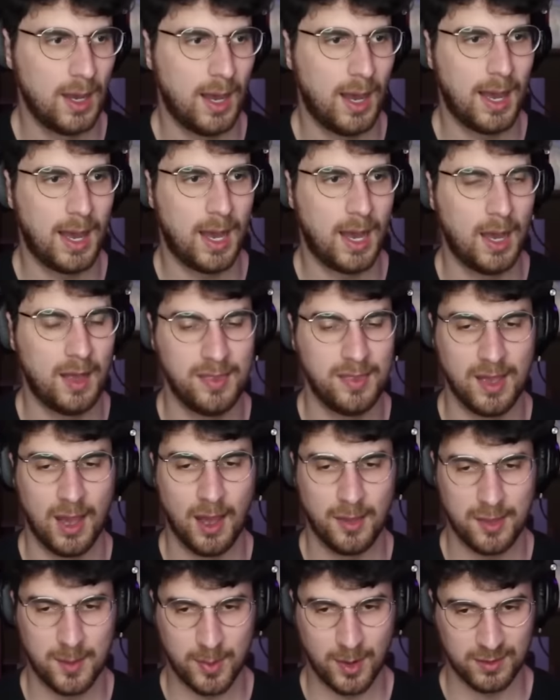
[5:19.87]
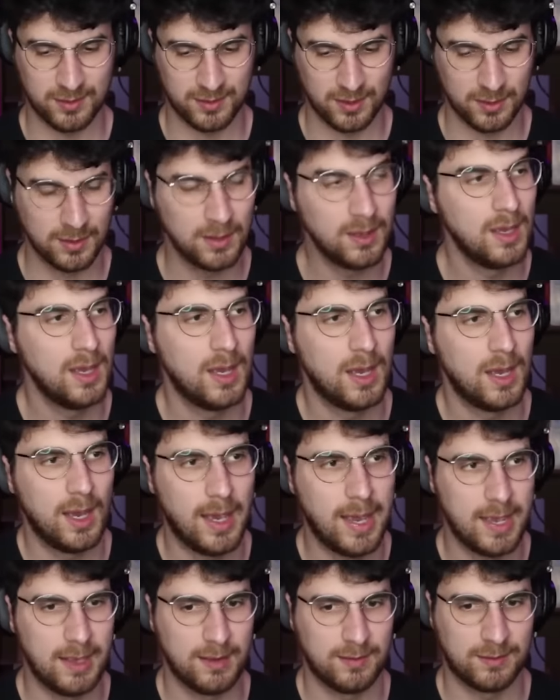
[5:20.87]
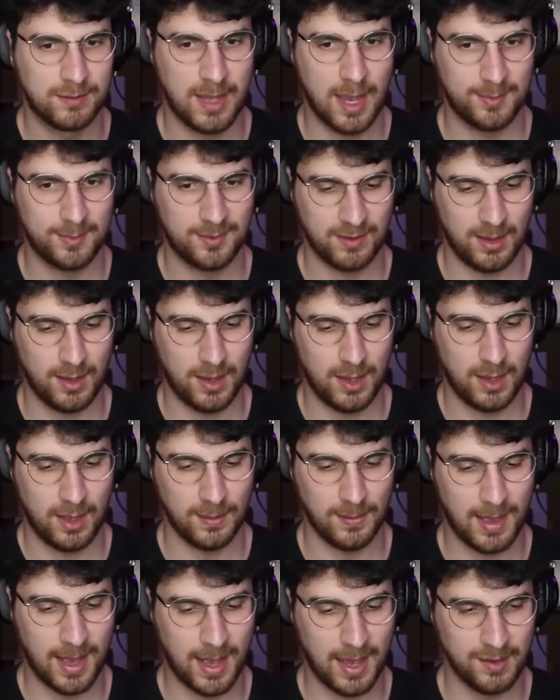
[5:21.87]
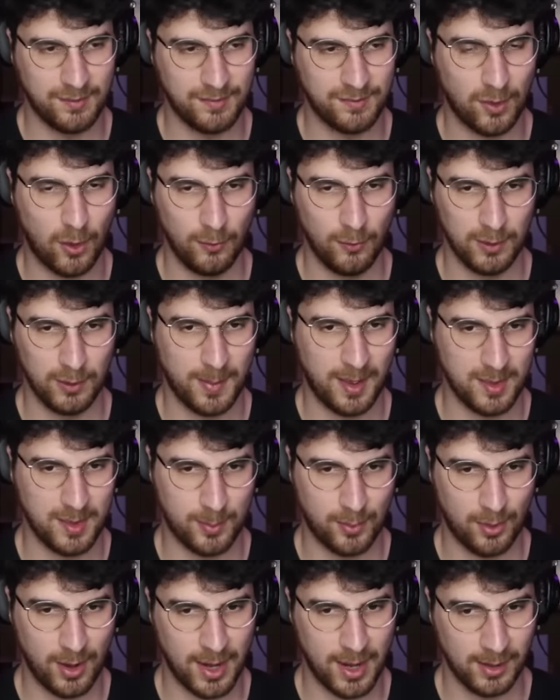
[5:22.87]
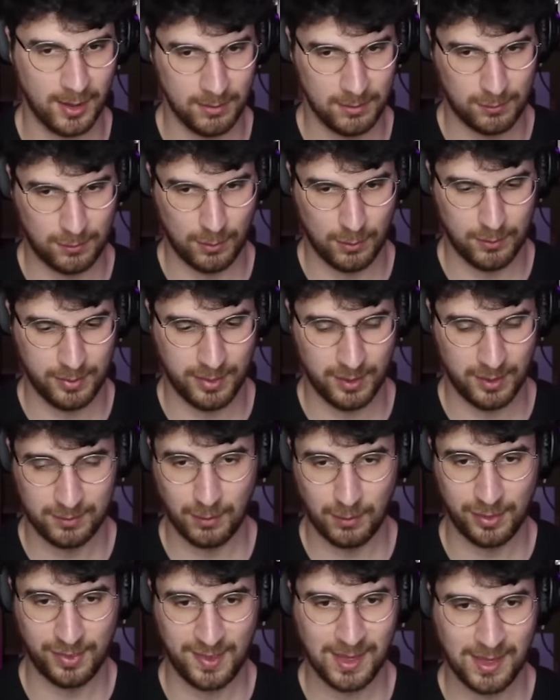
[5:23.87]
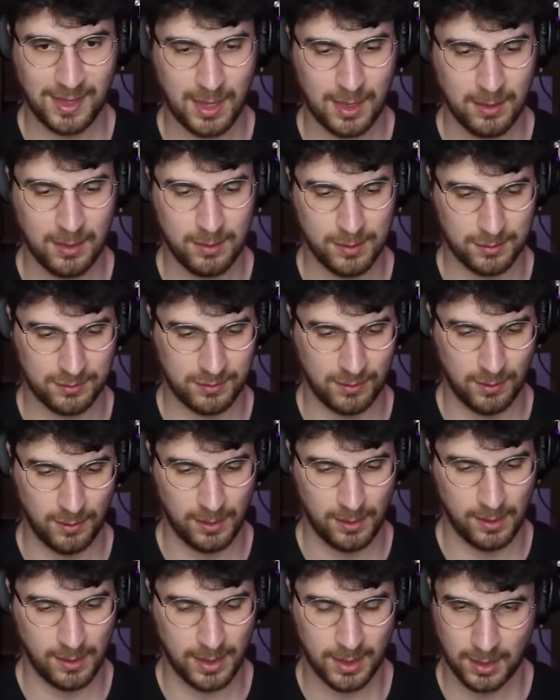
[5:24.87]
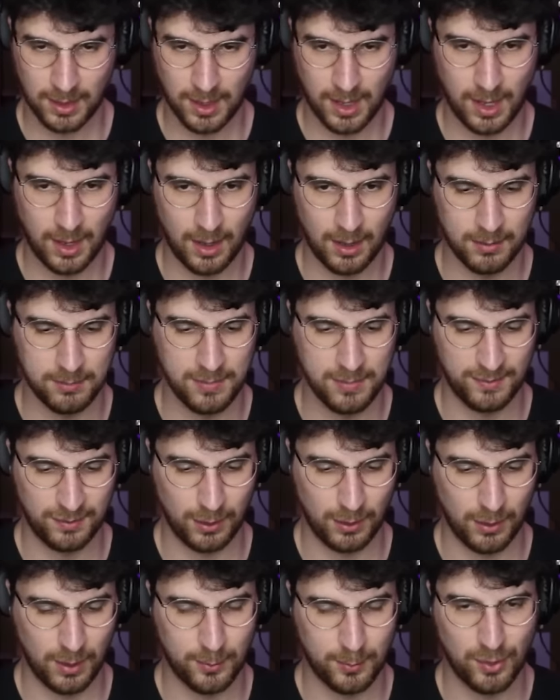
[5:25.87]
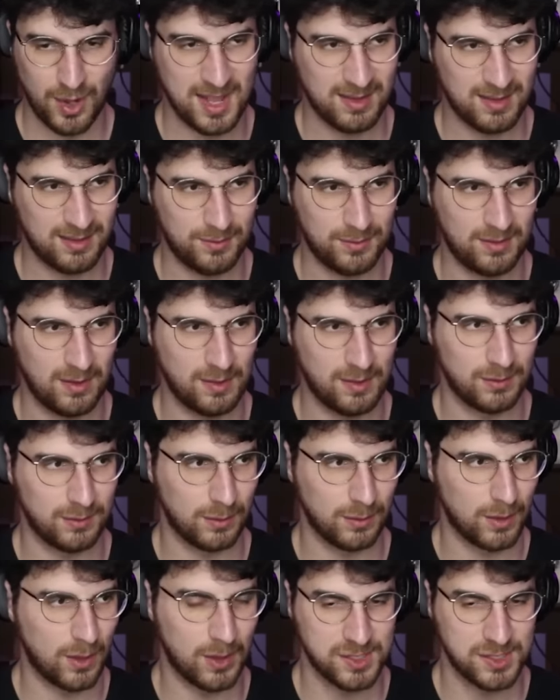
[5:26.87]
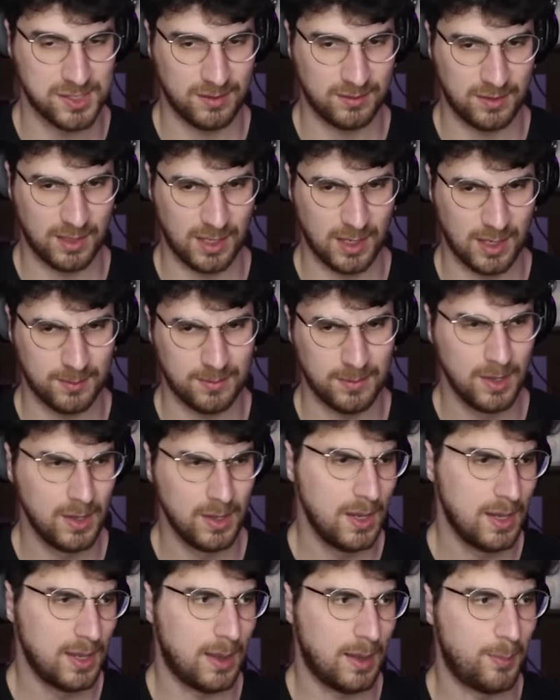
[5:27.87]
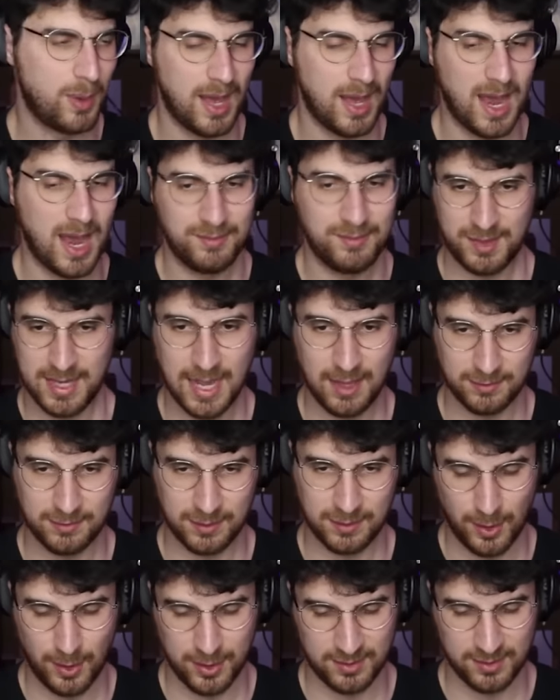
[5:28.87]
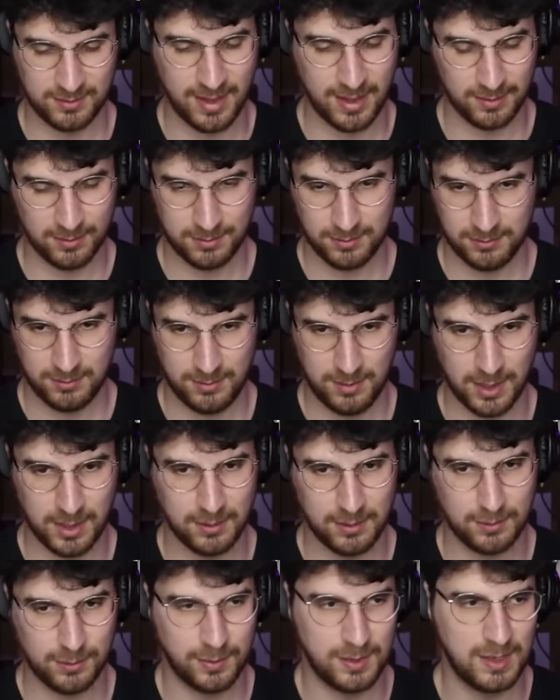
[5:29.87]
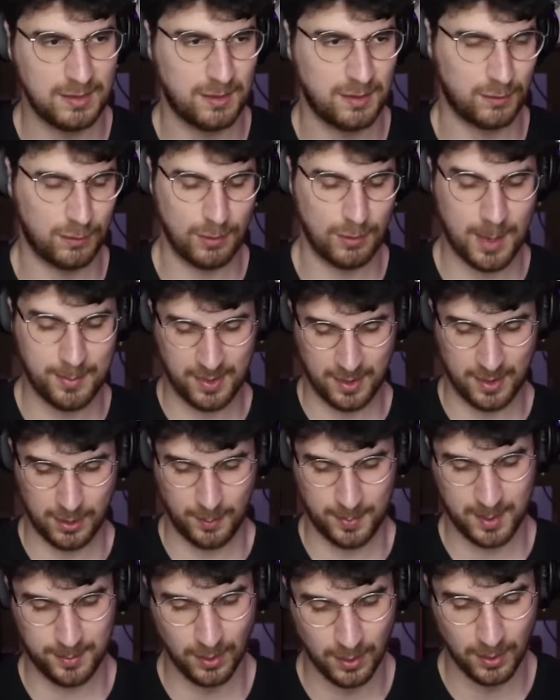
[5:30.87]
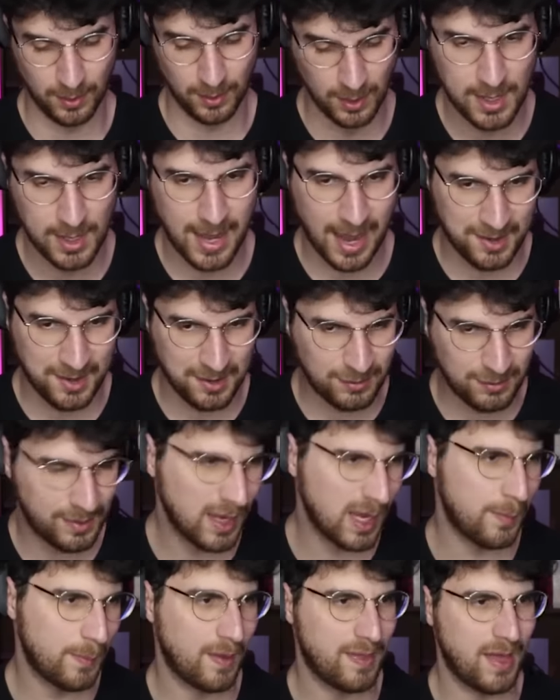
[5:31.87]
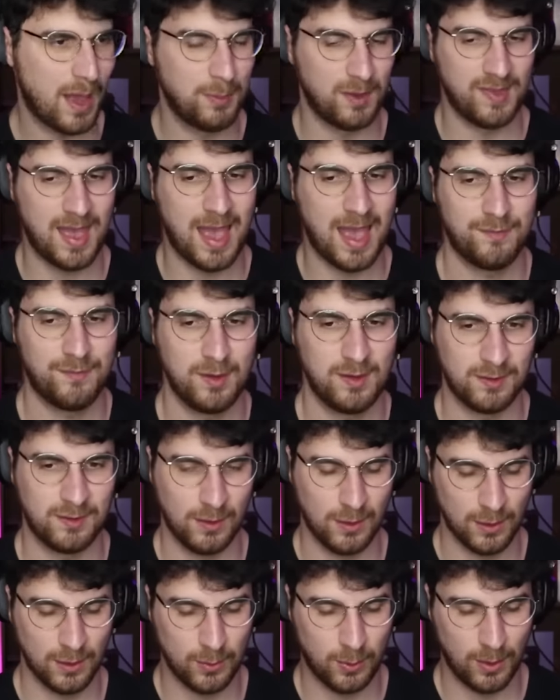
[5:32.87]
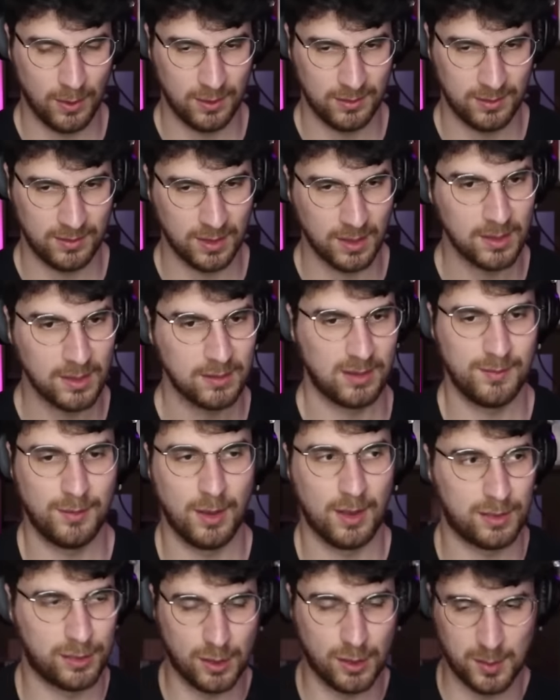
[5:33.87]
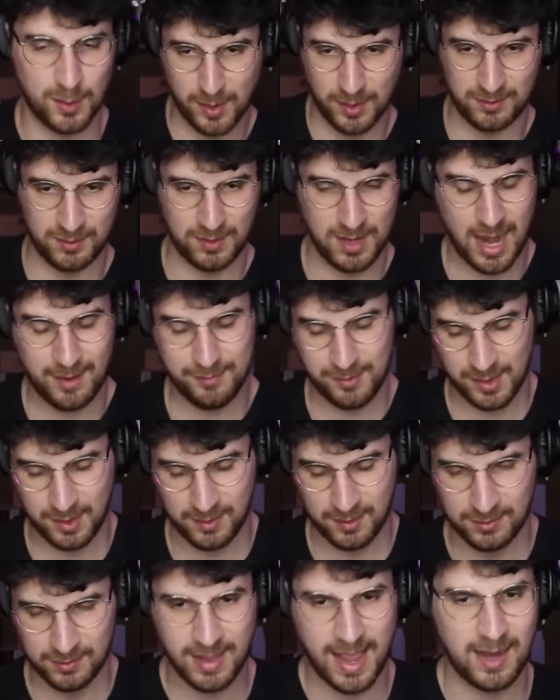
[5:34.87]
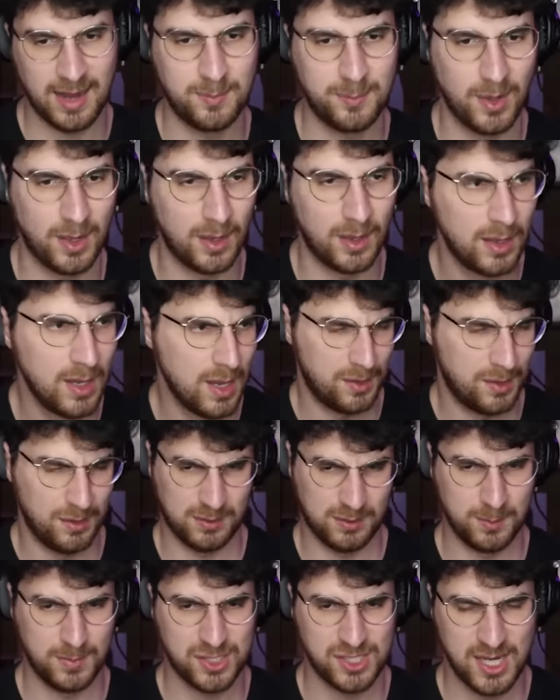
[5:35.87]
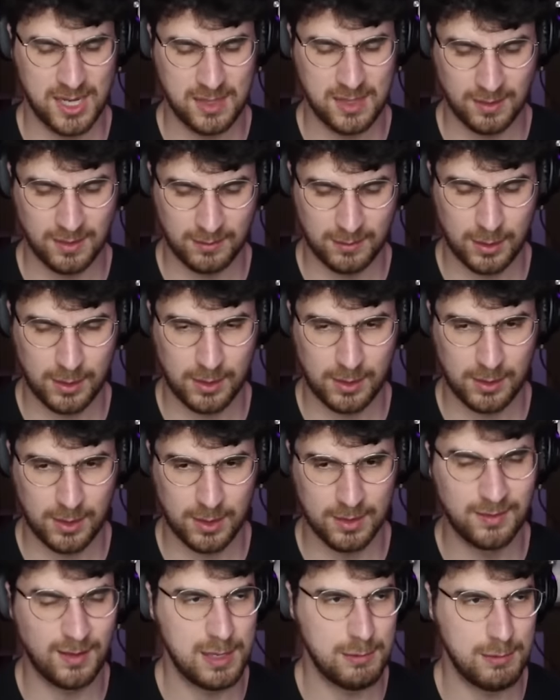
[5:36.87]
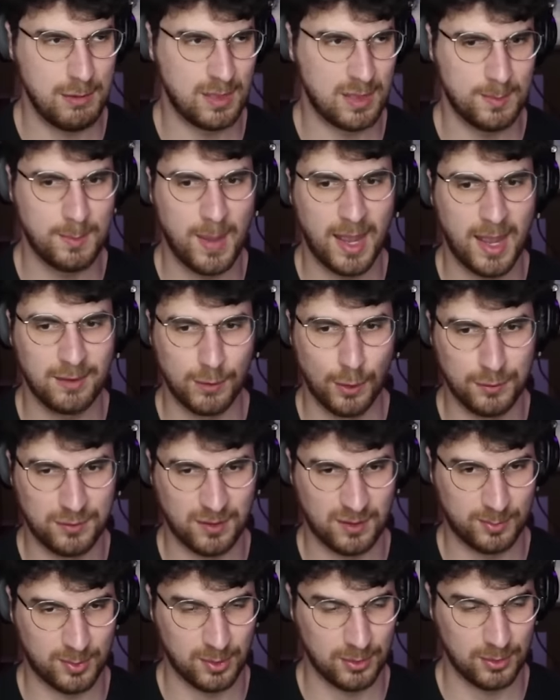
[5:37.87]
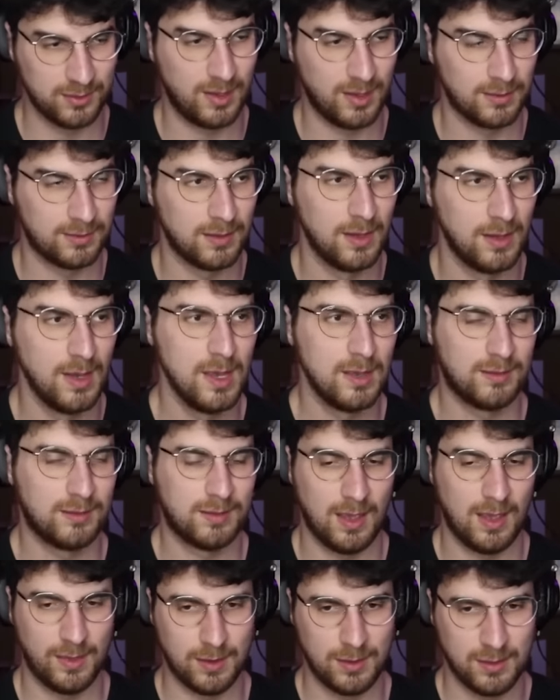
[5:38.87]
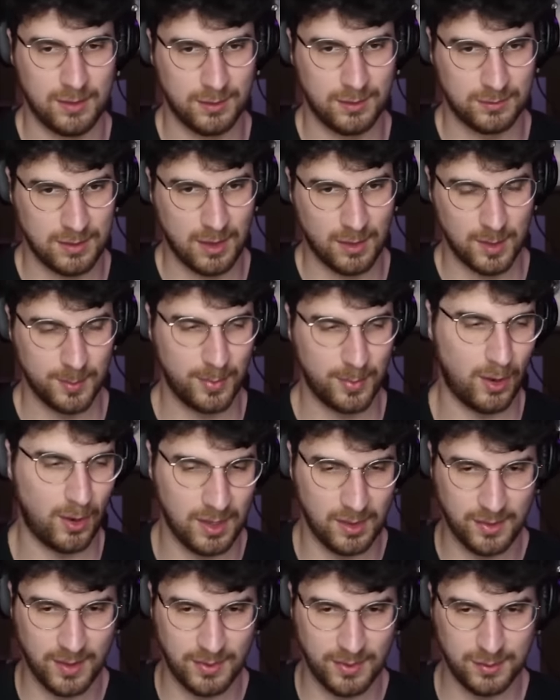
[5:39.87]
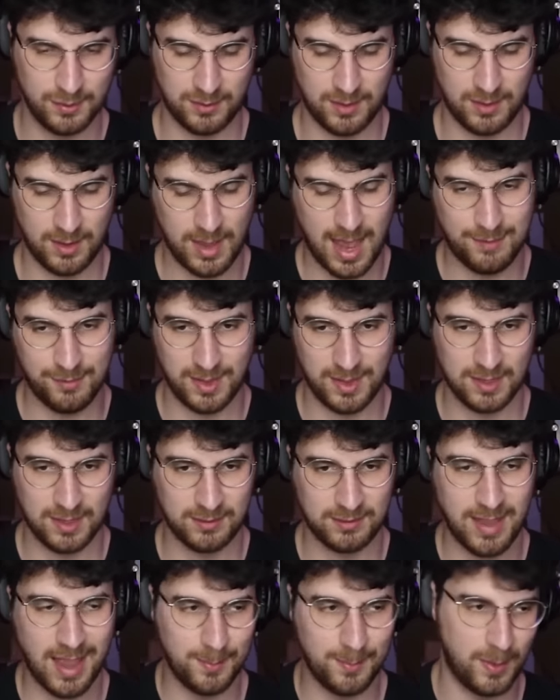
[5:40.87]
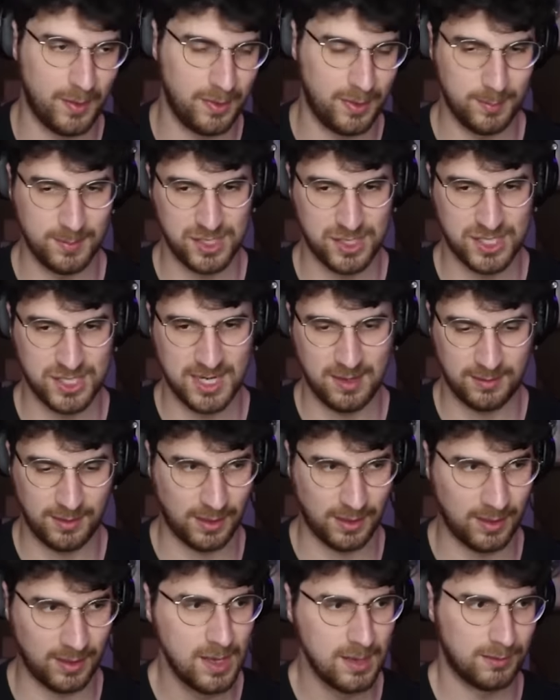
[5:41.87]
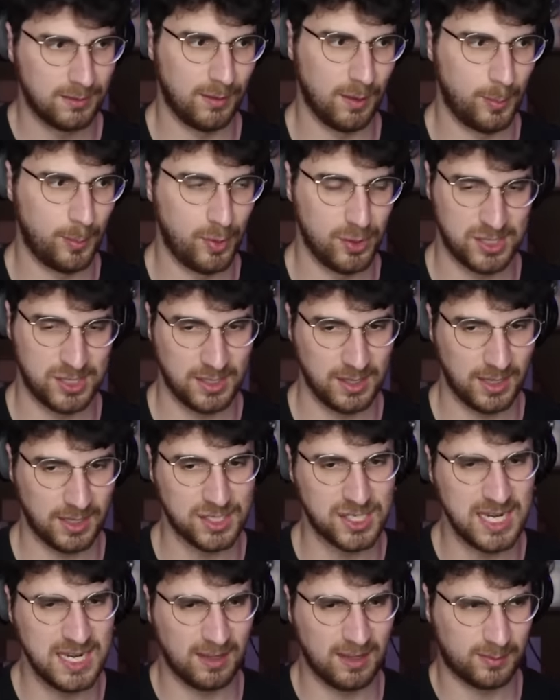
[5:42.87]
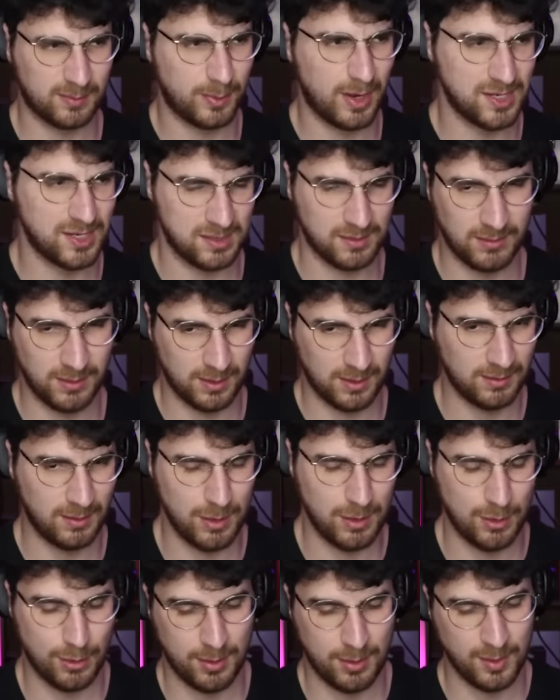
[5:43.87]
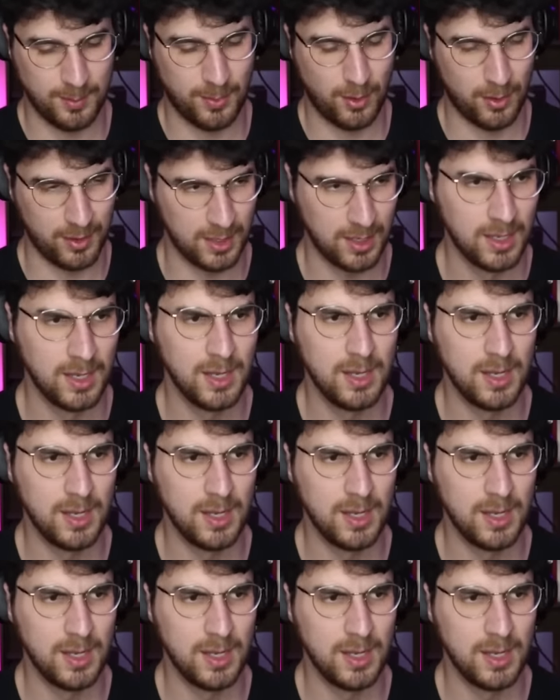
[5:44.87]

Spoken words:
The other person is kept alive only by the brain. So they're still thinking, they're still like, they've still got brain activity, they're still conscious, they can, but everything else in the body is dead. Right? So these are the two hypothetical people. And just think about that with every single quality. So you've got a third person, everything's dead, but there's a machine that's continuing the mitosis process. Say there's another body that there's a, everything is dead, but the machine is like still pushing like gene expression to continue around the body.